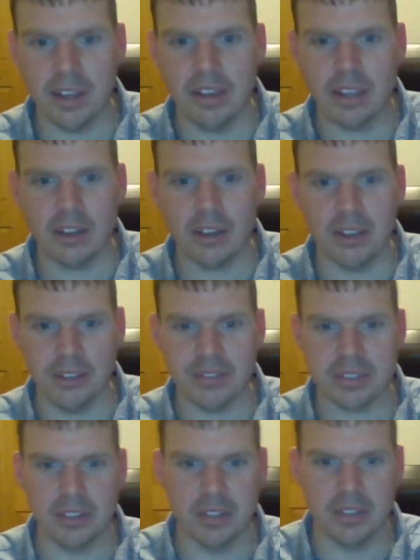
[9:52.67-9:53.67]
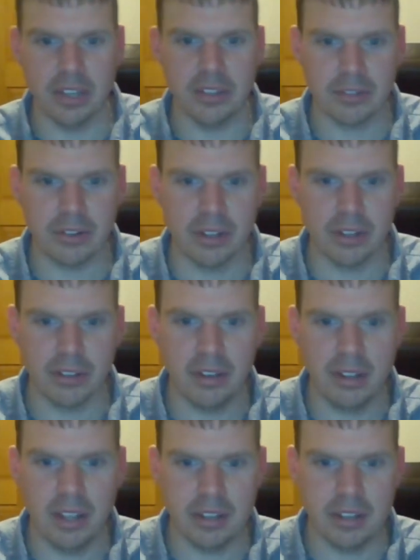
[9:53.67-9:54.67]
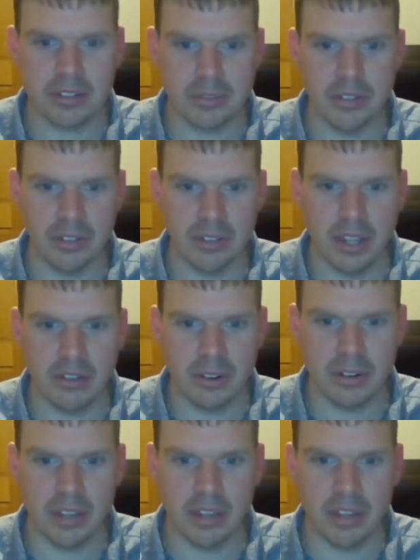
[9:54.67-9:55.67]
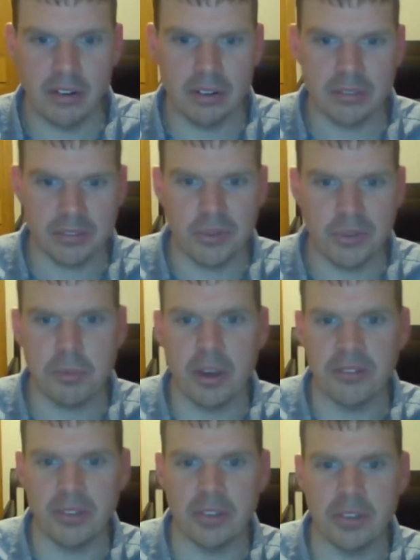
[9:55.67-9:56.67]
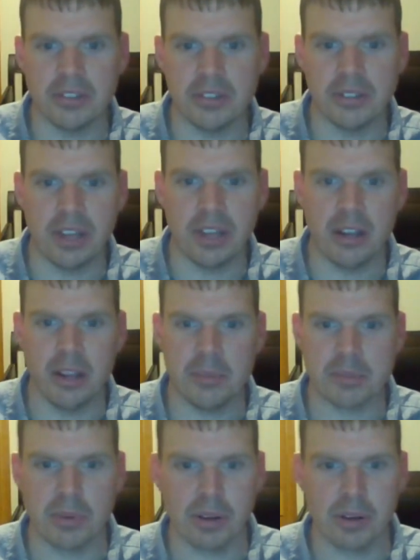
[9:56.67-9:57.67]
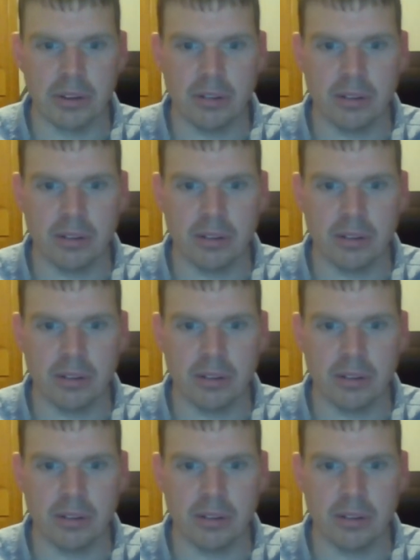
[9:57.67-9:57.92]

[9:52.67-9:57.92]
Yeah. I think all the facilities are at Esterville now, aren't they? Or is the football field still down in Emmitsburg?